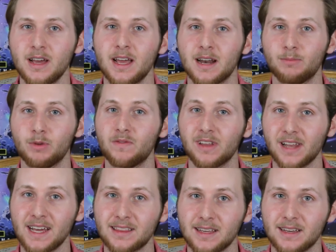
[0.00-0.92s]
In a movie
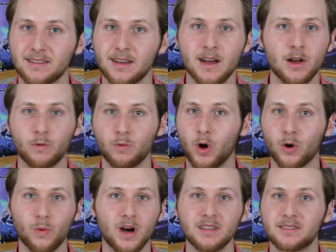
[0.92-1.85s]
like this,
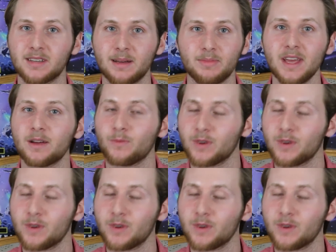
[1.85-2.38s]
Rogue One, same thing,